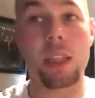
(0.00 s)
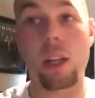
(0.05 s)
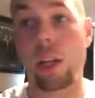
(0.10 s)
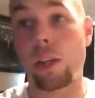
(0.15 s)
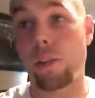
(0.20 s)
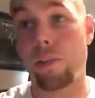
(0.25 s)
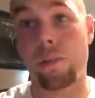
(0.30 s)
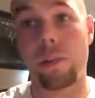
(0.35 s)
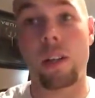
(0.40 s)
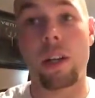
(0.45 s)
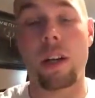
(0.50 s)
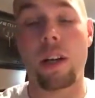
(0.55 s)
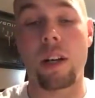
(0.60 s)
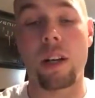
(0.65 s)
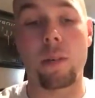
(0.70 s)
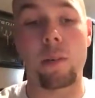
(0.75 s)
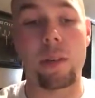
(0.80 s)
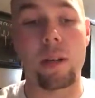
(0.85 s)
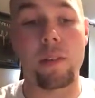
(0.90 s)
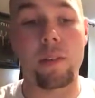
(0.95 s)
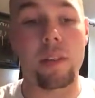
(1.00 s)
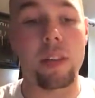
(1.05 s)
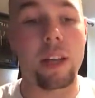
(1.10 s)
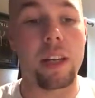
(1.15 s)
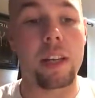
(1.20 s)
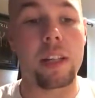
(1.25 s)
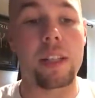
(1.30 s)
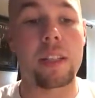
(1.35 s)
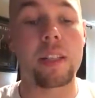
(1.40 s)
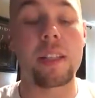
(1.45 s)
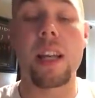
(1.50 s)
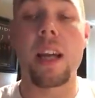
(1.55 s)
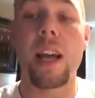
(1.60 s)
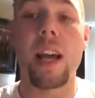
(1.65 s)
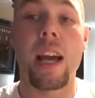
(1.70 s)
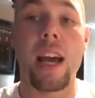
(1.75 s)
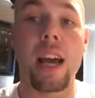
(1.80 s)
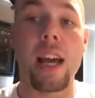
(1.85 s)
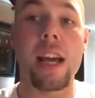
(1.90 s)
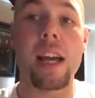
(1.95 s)
another vlog, whenever that is,
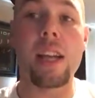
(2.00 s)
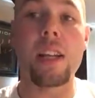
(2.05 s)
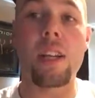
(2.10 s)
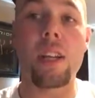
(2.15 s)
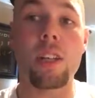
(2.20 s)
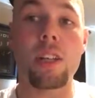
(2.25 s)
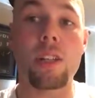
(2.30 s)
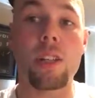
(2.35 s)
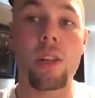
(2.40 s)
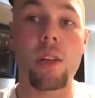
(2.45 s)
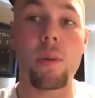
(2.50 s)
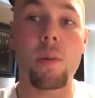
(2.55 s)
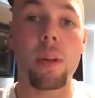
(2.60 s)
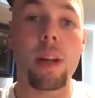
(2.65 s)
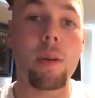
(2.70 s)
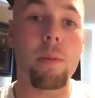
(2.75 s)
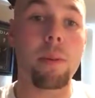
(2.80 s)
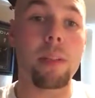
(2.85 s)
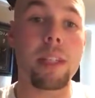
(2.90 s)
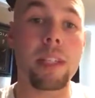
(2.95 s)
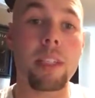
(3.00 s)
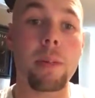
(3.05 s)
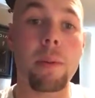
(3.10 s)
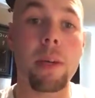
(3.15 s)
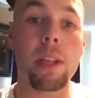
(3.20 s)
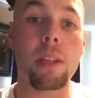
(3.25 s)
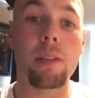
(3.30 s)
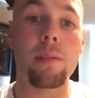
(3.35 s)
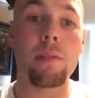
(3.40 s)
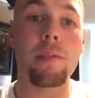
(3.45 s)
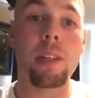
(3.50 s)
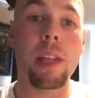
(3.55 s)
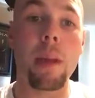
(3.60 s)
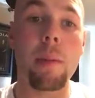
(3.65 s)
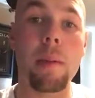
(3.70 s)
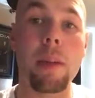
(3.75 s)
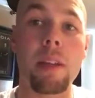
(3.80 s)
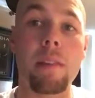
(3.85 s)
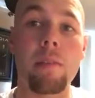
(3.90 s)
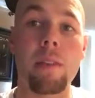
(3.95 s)
and to when I release all my other
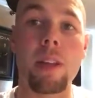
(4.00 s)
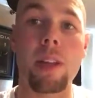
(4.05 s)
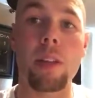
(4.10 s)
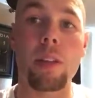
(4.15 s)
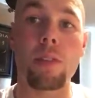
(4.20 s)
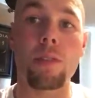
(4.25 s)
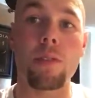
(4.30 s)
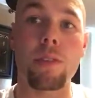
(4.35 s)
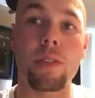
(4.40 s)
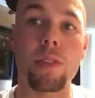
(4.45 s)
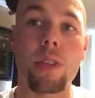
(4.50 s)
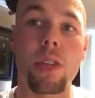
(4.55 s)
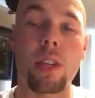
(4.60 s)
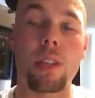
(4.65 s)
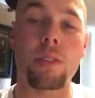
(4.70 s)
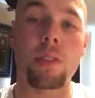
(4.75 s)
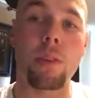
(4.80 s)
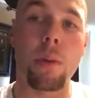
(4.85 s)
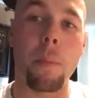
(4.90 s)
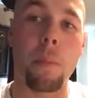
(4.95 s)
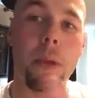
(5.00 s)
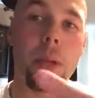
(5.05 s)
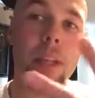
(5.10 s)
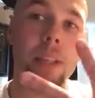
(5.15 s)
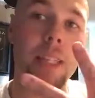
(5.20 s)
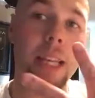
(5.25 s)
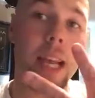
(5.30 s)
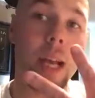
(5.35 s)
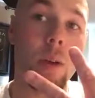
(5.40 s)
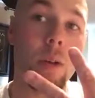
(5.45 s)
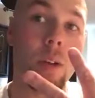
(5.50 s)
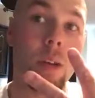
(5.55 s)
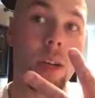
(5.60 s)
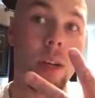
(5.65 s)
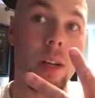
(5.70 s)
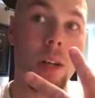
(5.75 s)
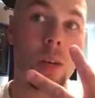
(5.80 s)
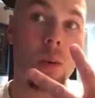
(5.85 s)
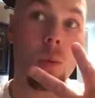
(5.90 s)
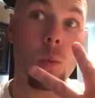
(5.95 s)
gaming videos for this channel. So peace out,
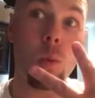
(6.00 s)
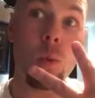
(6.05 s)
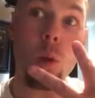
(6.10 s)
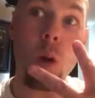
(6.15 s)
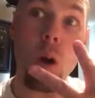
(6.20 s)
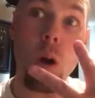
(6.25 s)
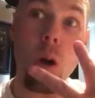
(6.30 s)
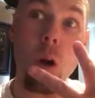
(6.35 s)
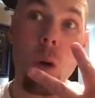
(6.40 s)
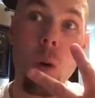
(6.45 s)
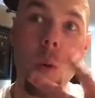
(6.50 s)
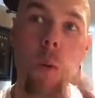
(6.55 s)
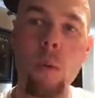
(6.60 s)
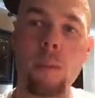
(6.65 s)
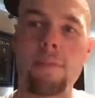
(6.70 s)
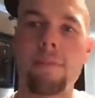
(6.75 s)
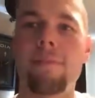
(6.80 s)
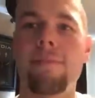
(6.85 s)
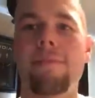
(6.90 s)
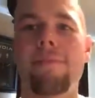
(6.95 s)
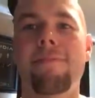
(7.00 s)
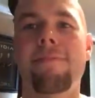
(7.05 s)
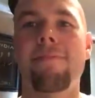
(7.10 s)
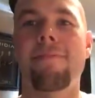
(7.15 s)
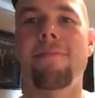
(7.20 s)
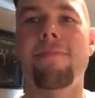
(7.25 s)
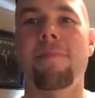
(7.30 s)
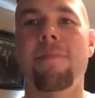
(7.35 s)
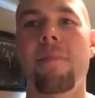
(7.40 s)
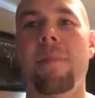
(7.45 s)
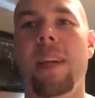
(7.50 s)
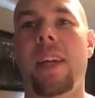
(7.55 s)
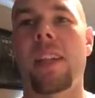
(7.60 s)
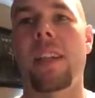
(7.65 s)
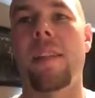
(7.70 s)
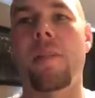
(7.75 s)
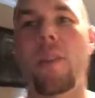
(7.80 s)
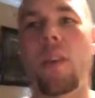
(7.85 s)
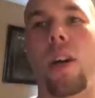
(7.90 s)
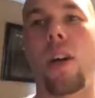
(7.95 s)
y'all. Woo!
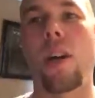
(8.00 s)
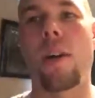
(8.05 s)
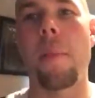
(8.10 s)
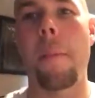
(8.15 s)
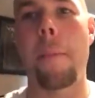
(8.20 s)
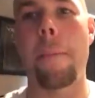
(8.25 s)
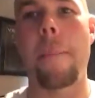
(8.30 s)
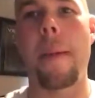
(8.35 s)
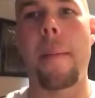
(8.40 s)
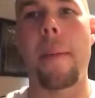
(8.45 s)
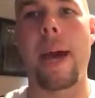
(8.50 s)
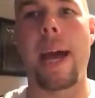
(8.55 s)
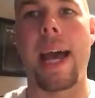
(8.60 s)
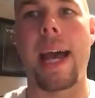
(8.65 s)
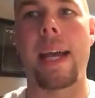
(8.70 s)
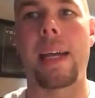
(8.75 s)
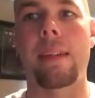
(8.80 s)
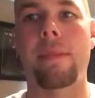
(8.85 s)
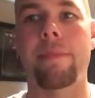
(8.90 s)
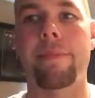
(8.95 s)
Love you all. Bye bye.